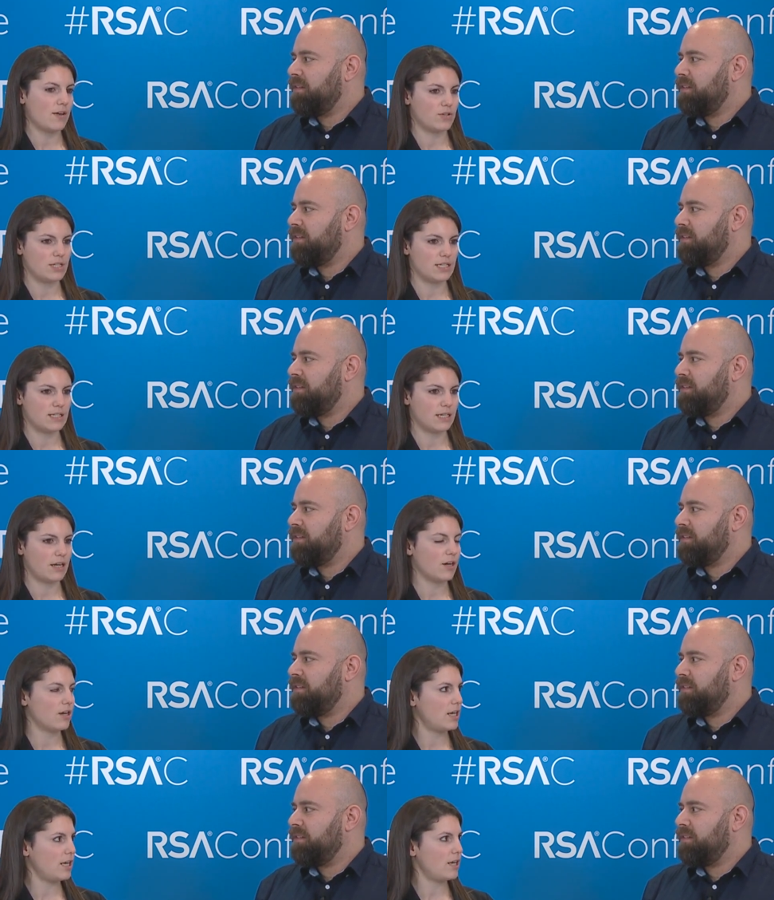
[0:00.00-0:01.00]
Speaker 1: IoT
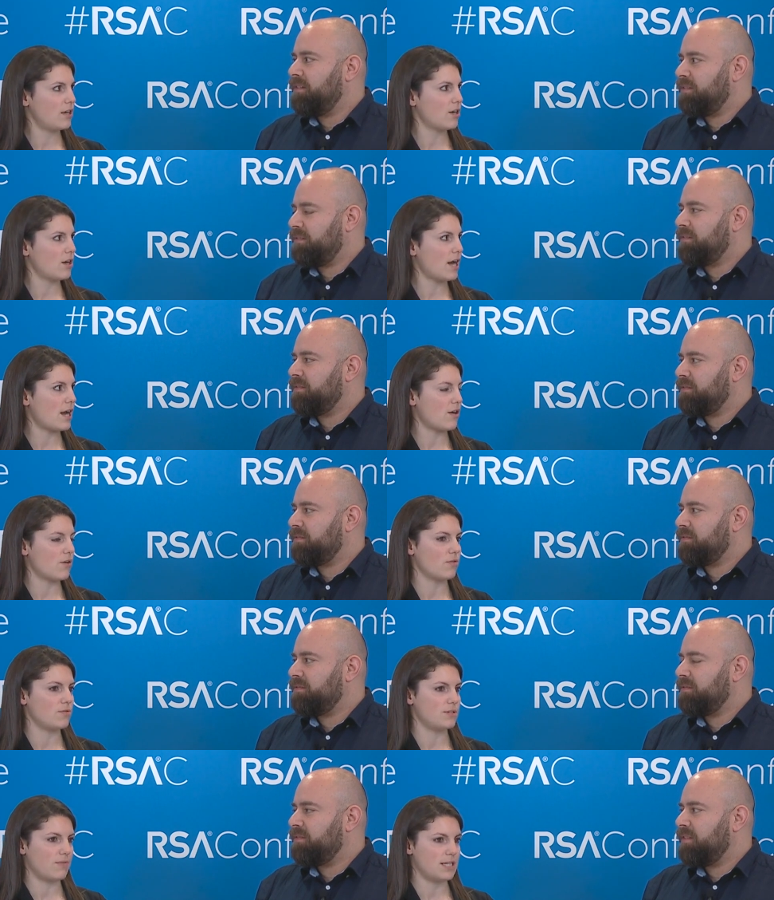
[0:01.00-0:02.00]
security or
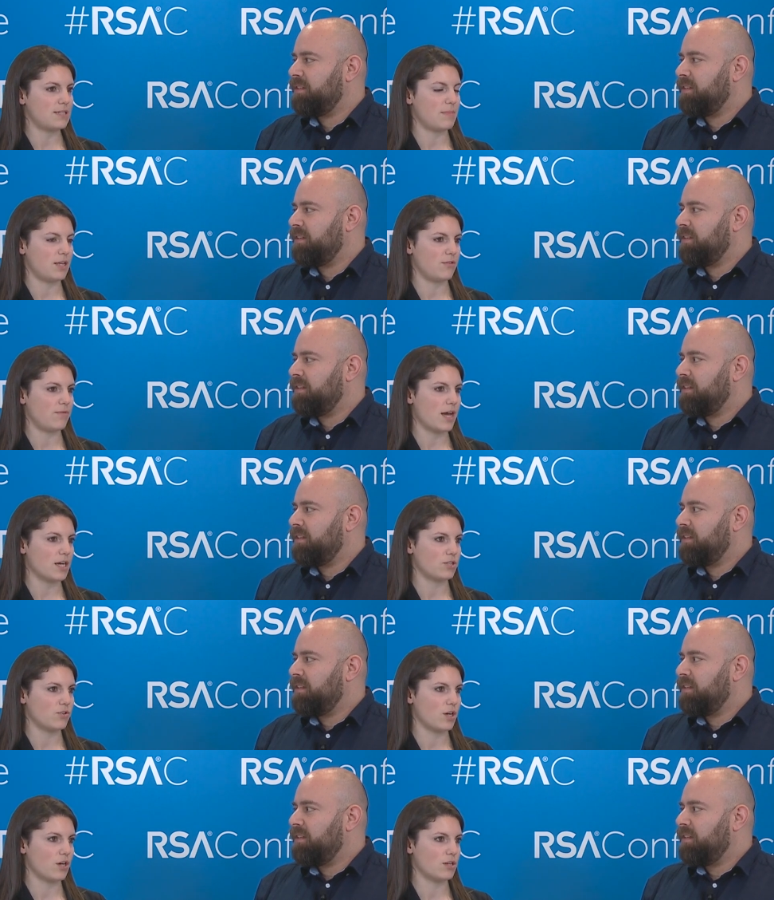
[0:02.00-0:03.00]
how device
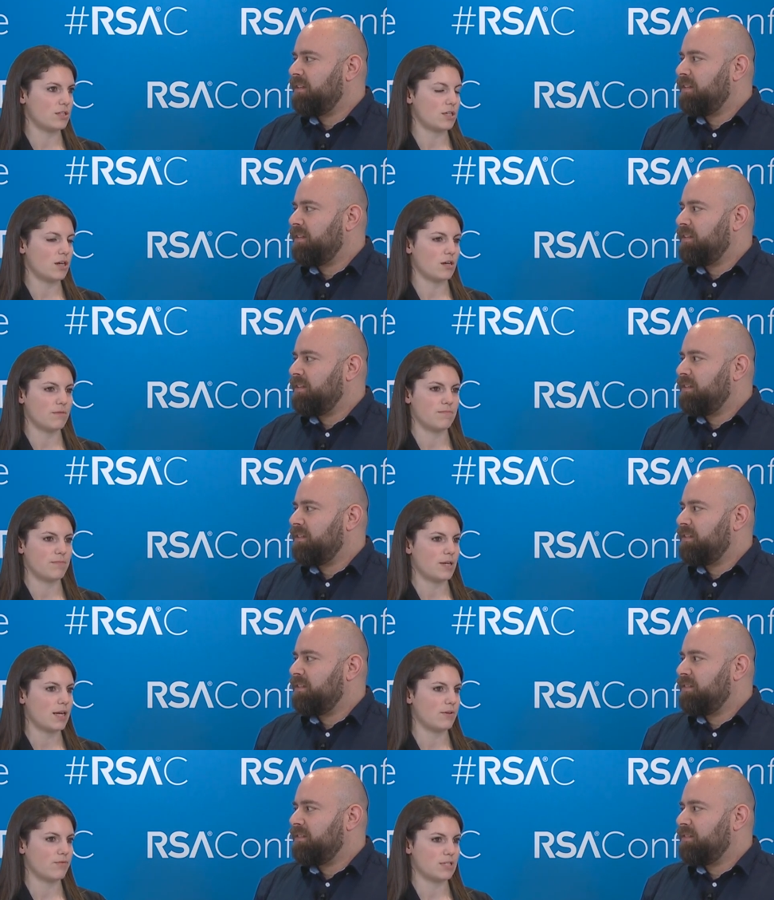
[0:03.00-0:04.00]
manufacturers are
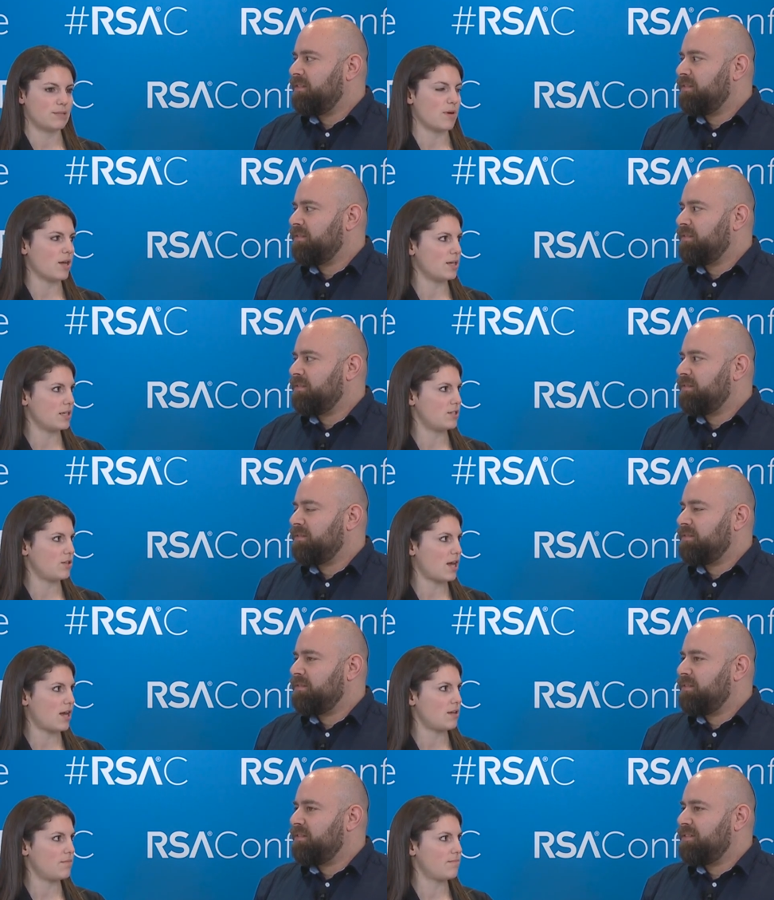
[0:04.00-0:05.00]
kind of responding
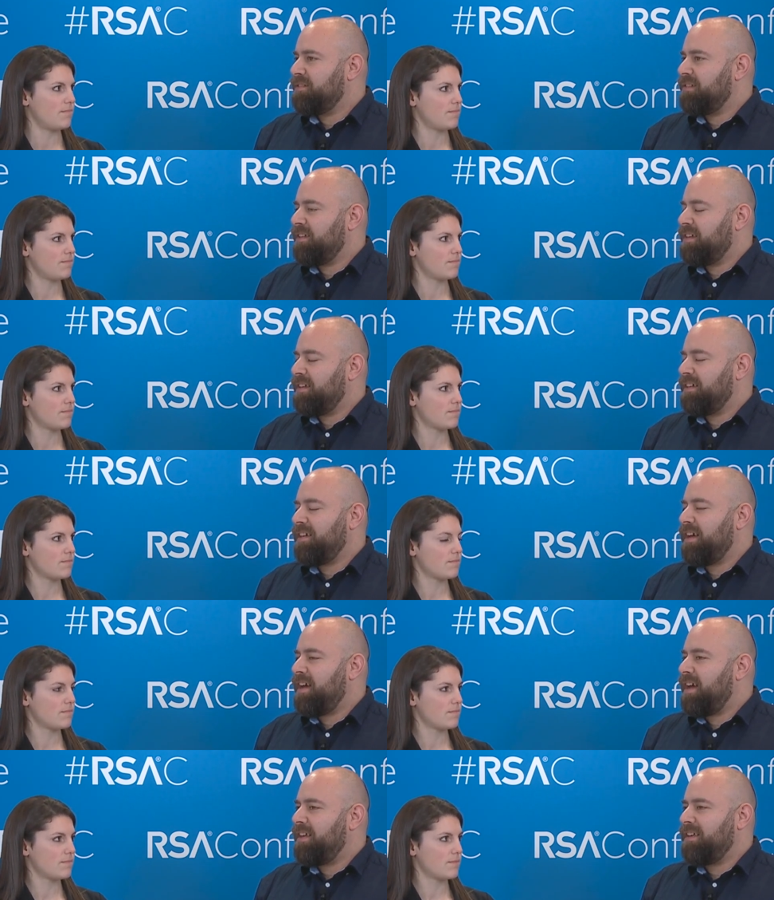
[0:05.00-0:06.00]
to that?
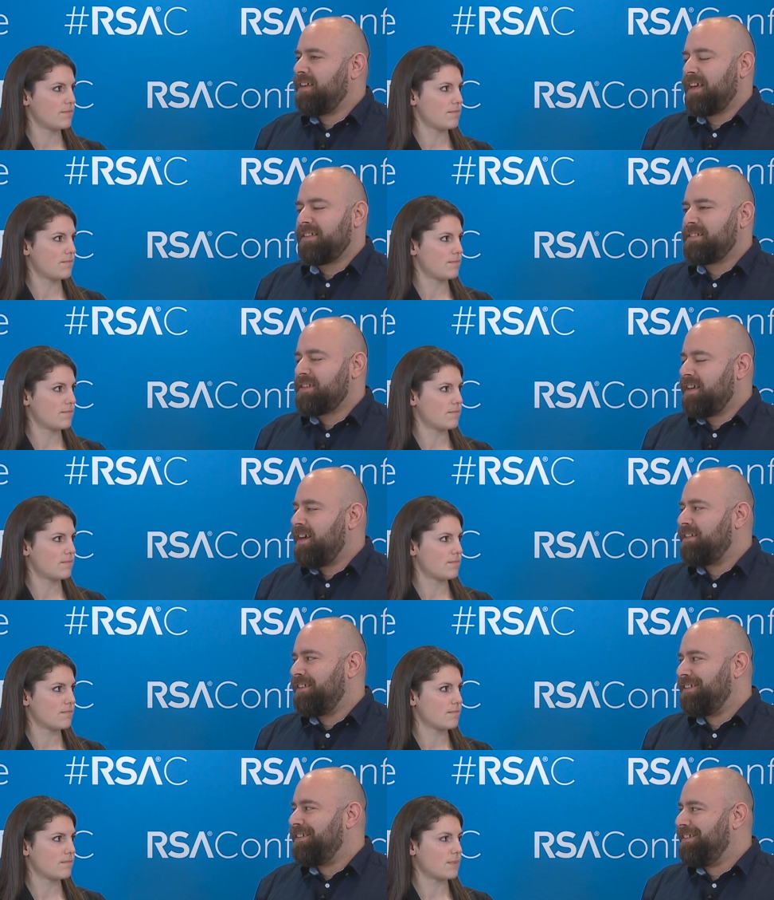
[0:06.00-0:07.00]
Speaker 2: I can't say
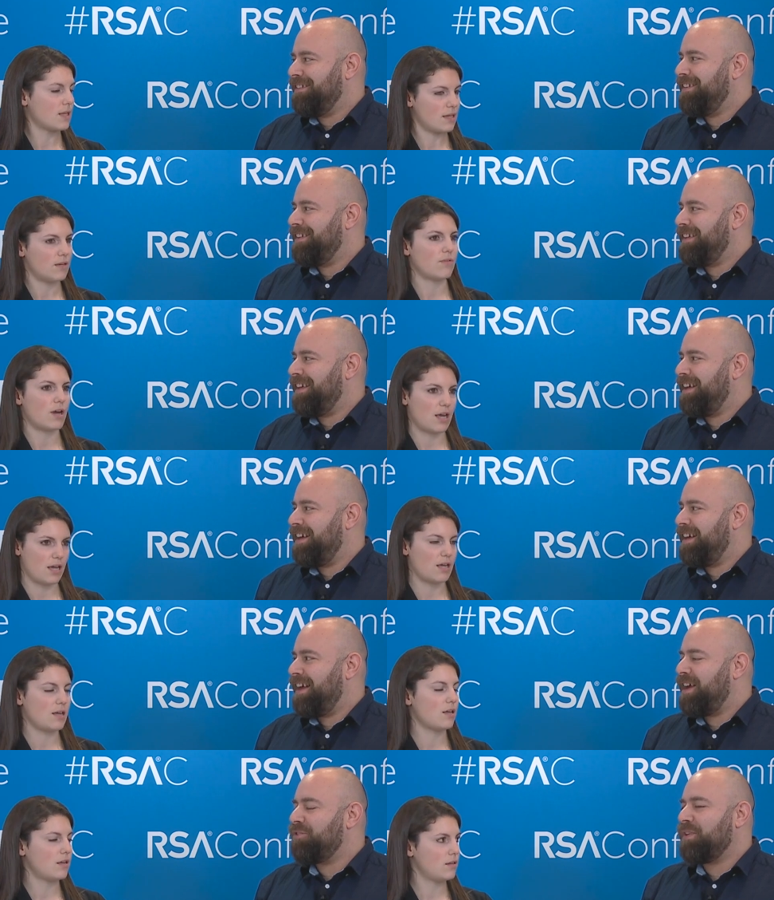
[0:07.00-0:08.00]
I did. Right.
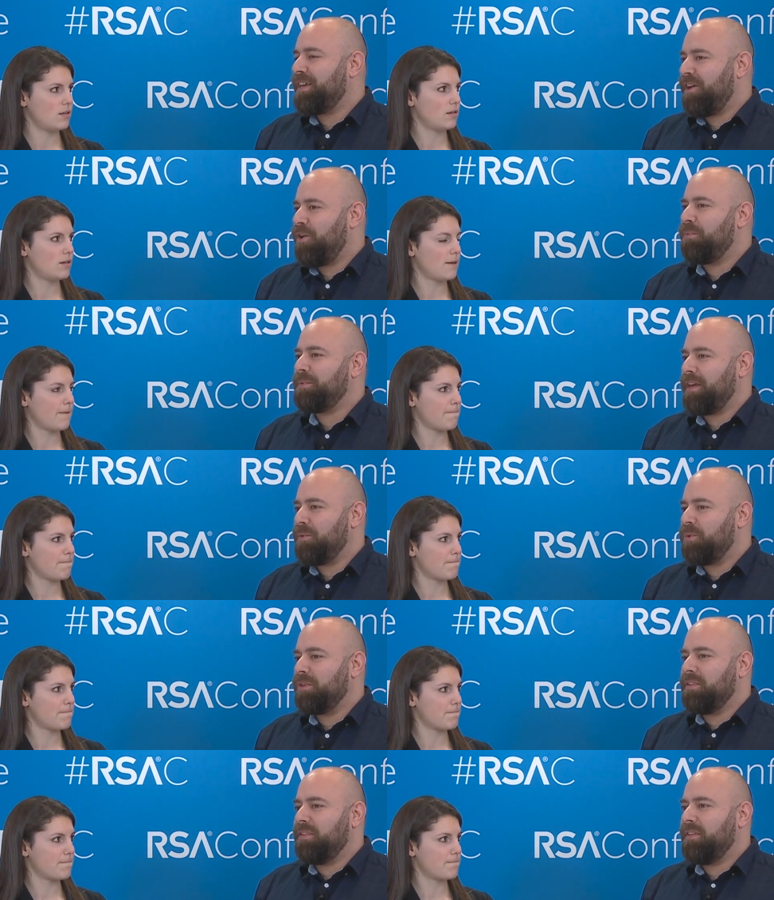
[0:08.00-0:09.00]
Uh, I really hoped I
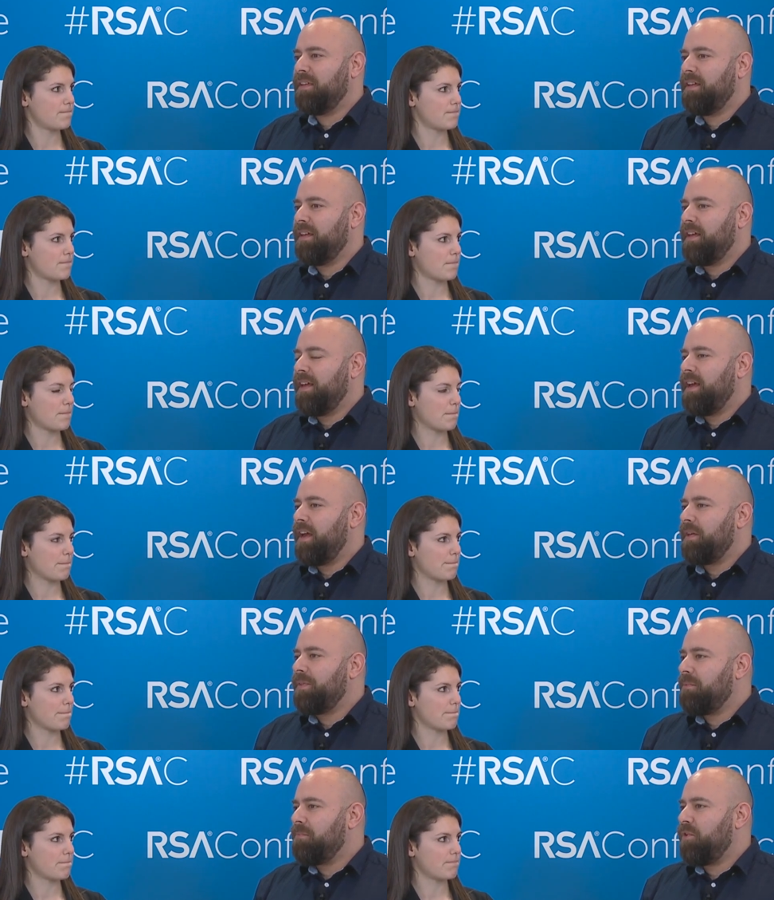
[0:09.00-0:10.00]
would.
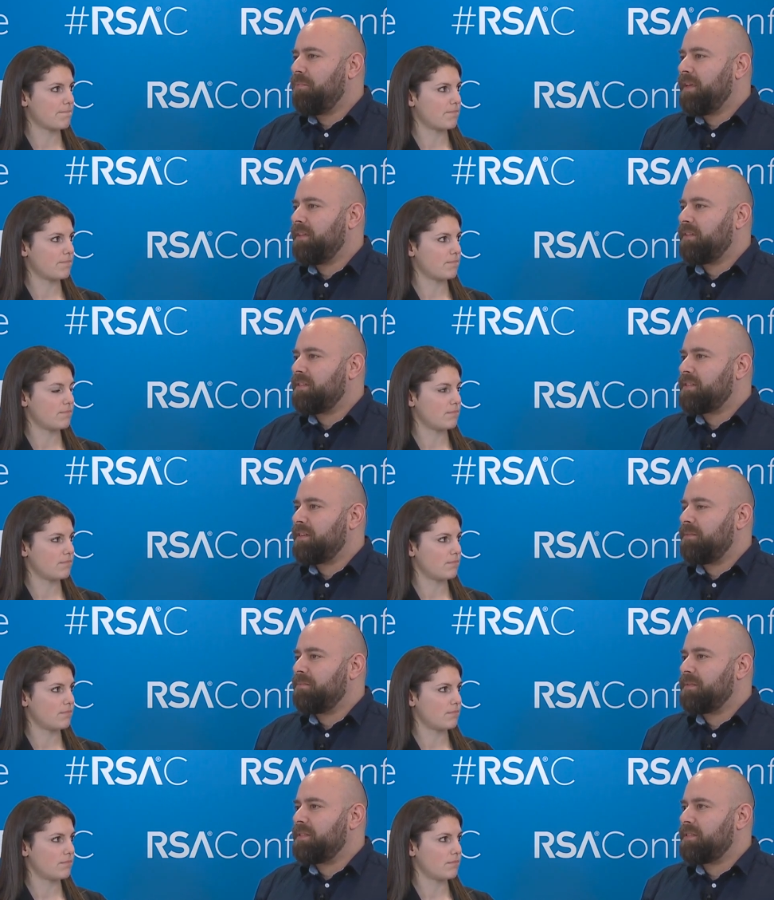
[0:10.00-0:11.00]
At the moment, it
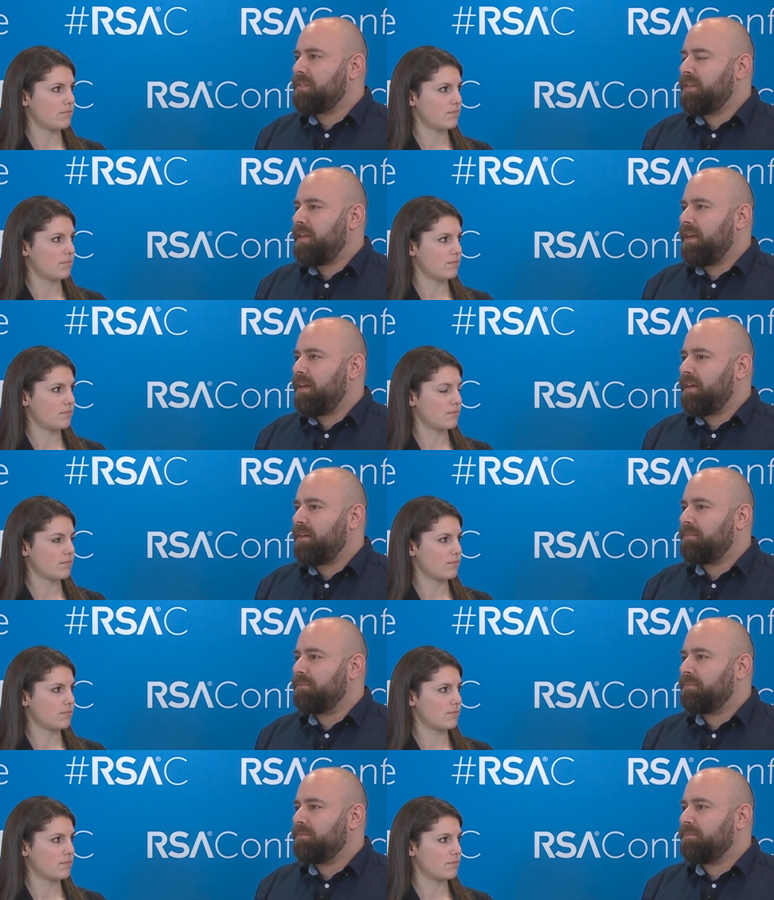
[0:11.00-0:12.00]
seems um,